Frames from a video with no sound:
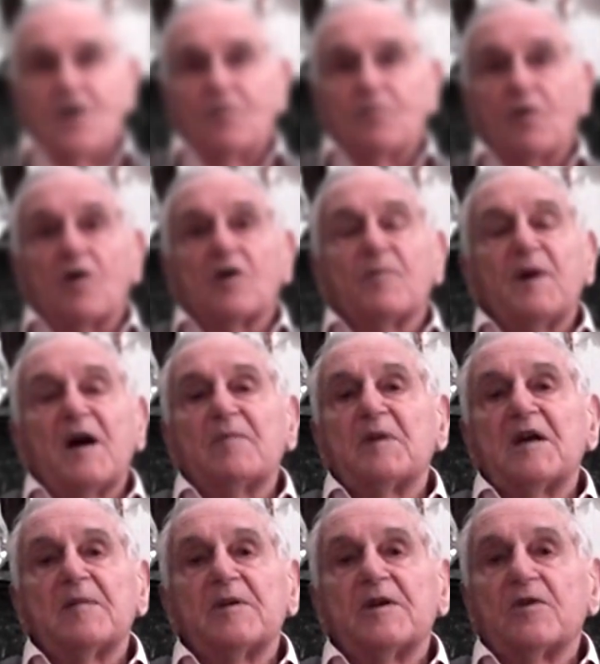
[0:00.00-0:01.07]
Rock-a-bye
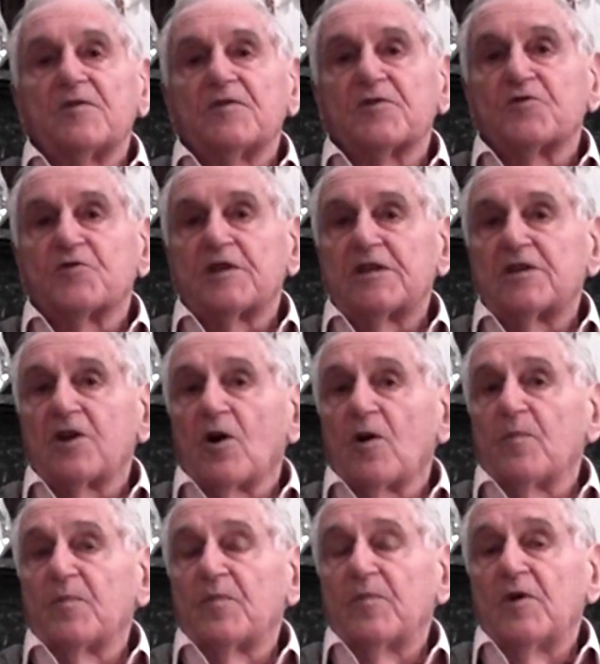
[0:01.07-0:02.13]
baby on the
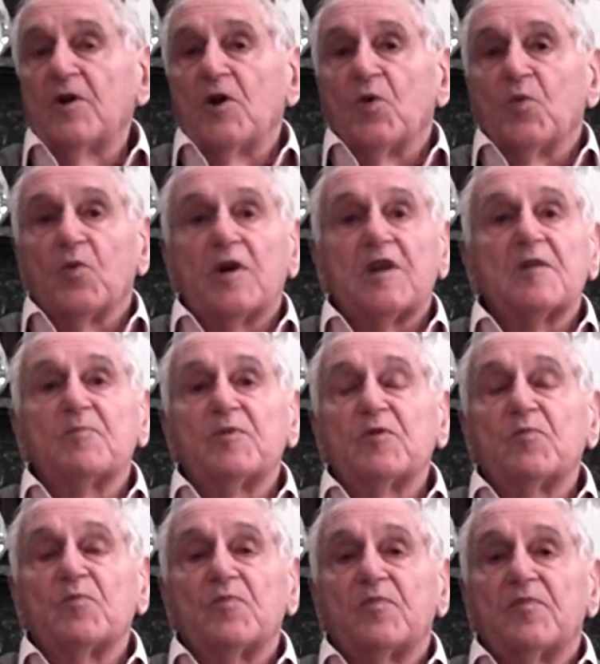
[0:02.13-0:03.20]
treetop, when the blue
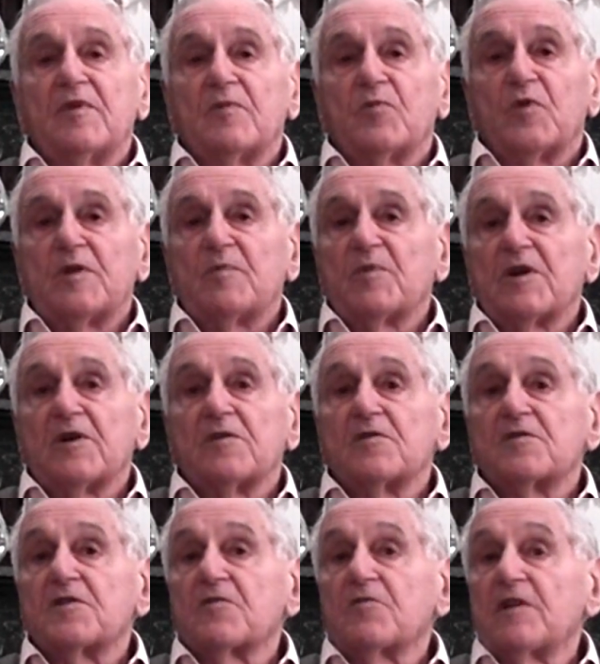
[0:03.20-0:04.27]
wind
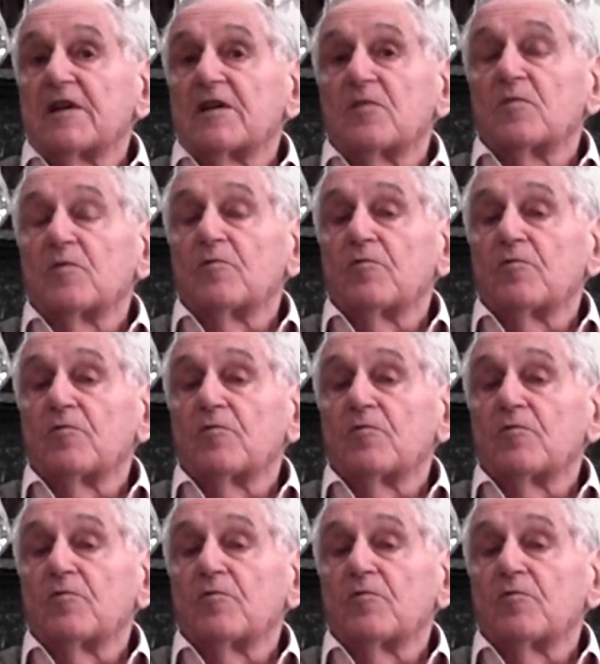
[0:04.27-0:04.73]
blows the cradle will